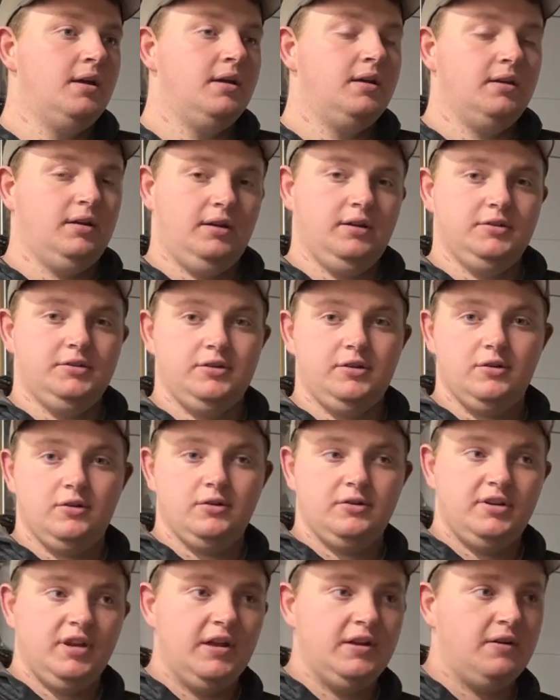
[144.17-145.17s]
because you're
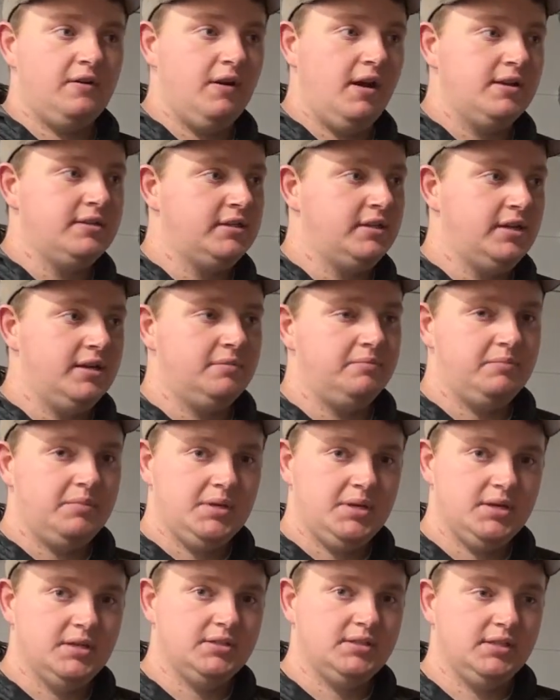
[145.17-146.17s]
tenderizing it
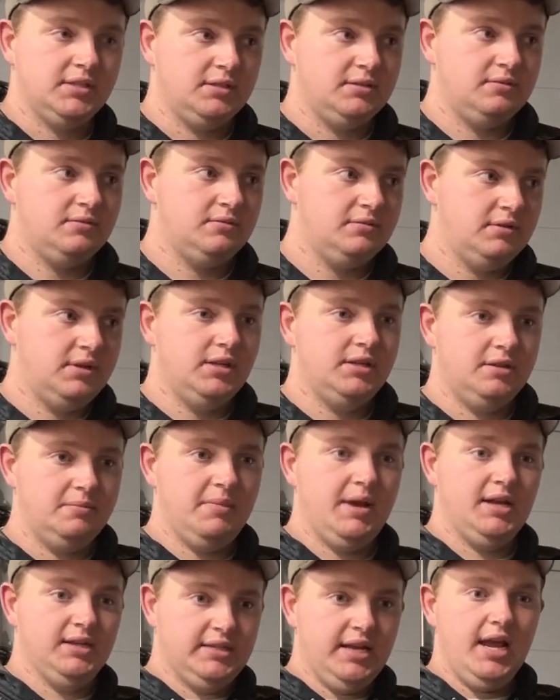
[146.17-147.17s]
because you need to
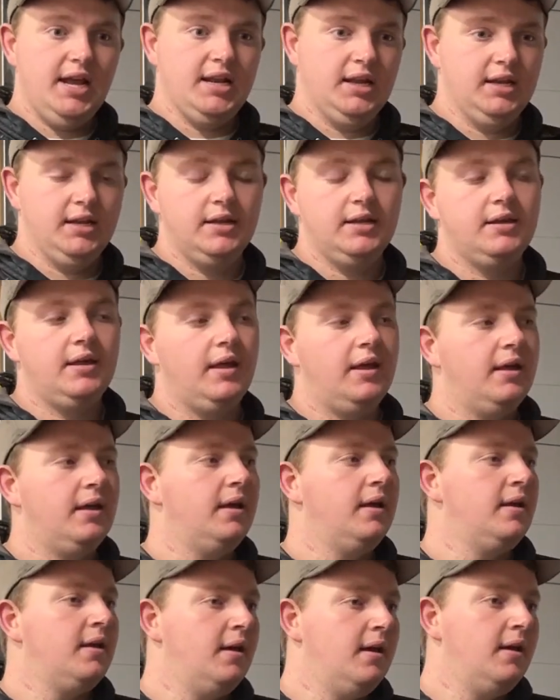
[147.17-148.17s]
maintain it.
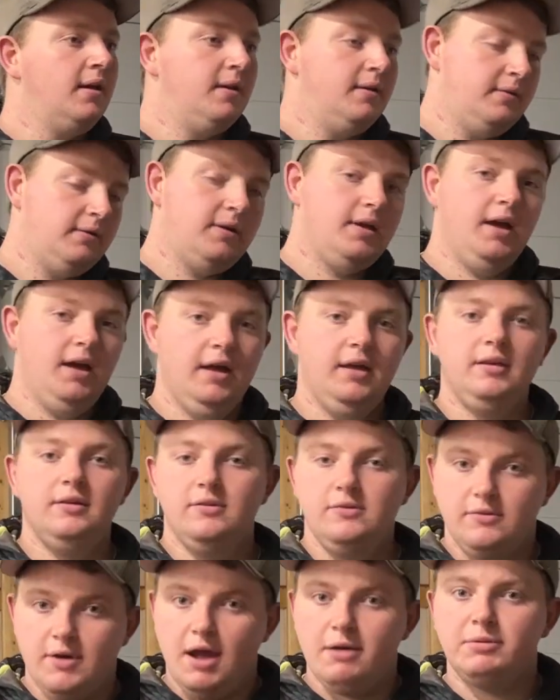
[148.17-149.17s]
Okay, you
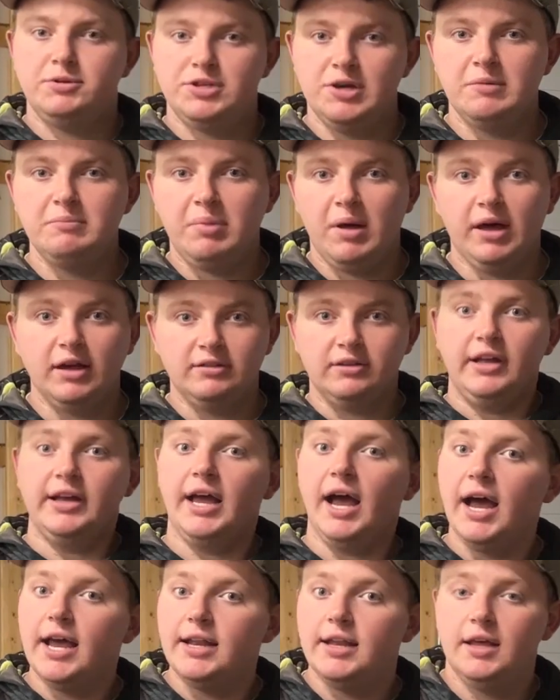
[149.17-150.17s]
grab a jump box like
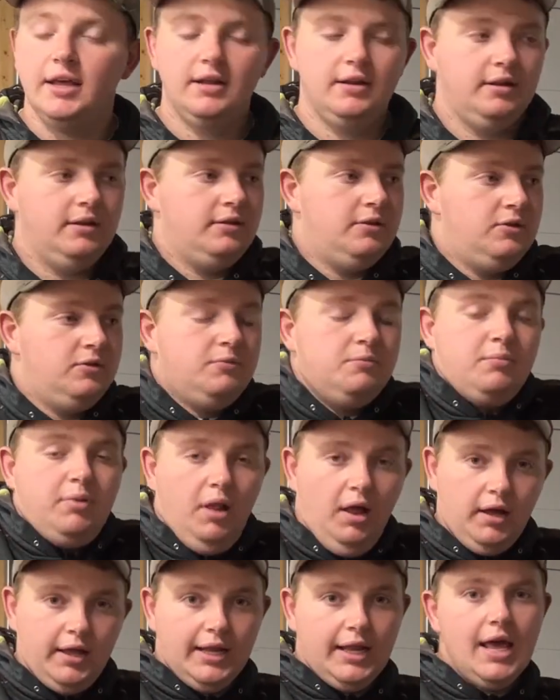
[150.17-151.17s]
I did, you
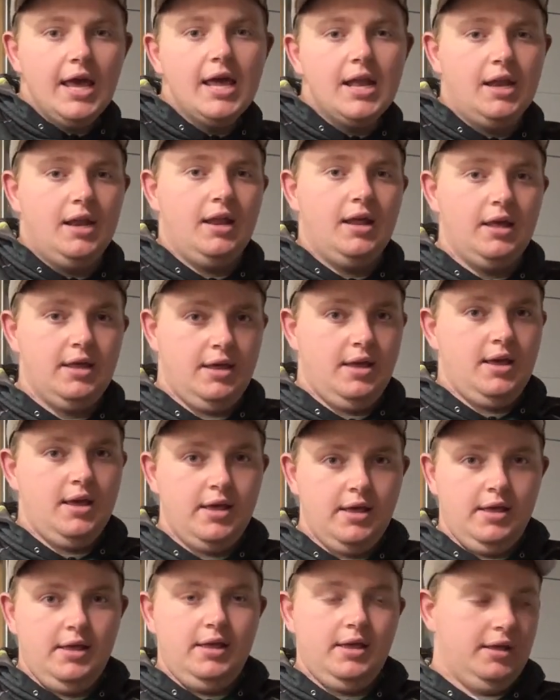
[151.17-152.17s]
plug it in,
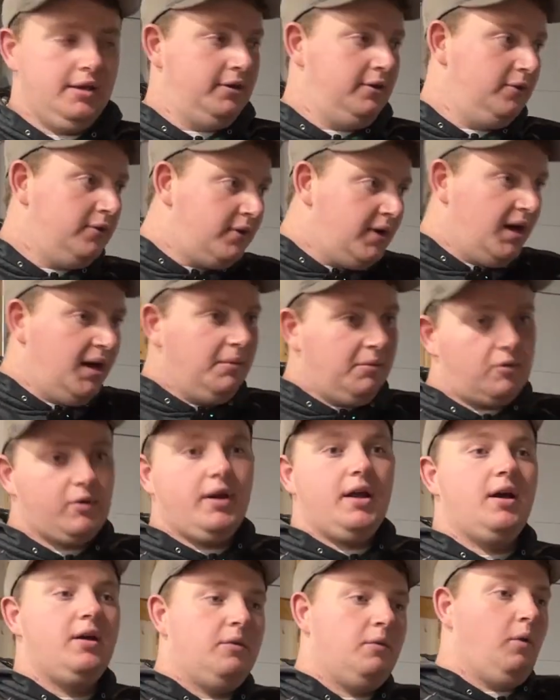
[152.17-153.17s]
and you come
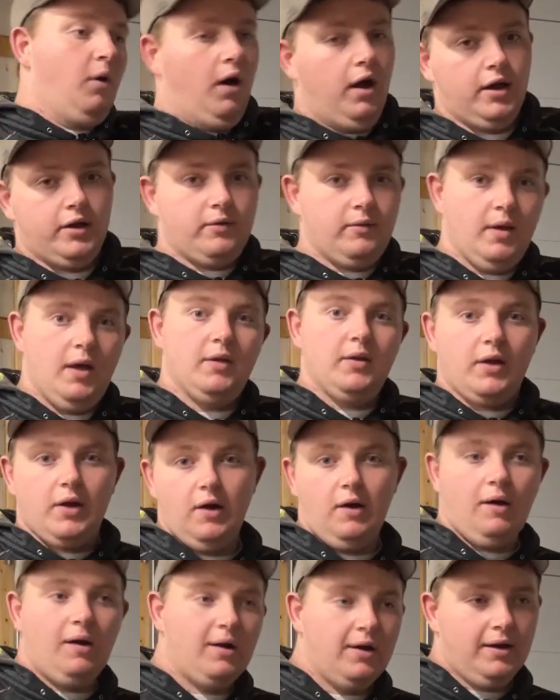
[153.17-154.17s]
around walking around the
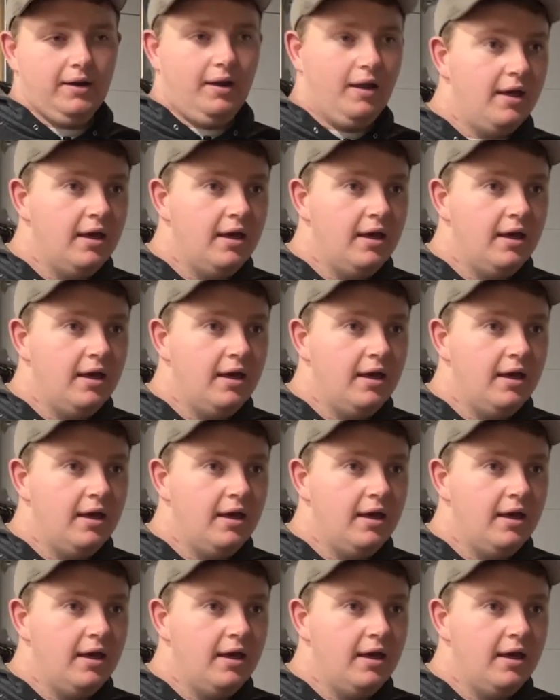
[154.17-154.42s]
car and